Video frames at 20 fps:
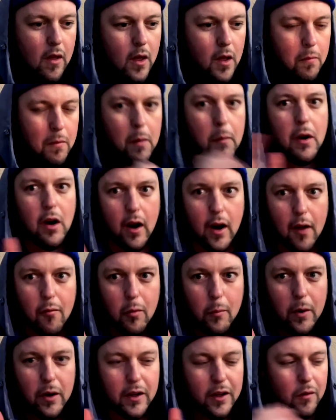Maybe not
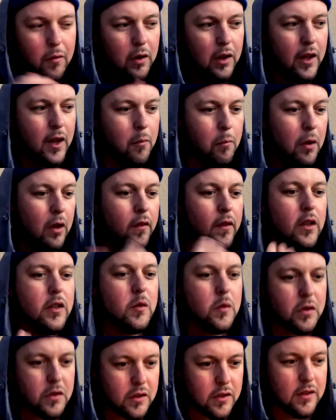everybody can relate, but this
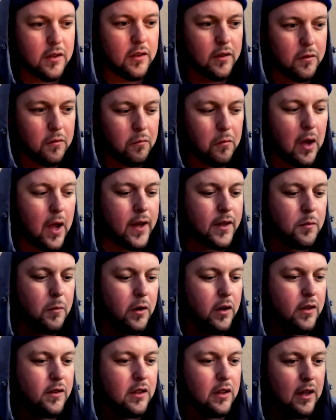was my
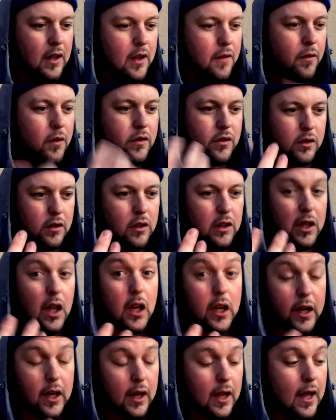experience in life. I was
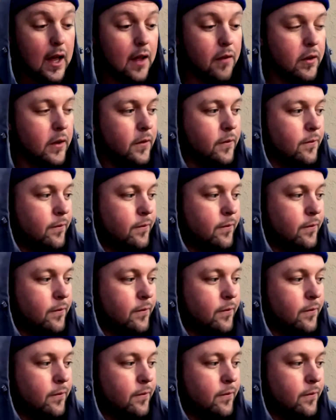lucky to have it.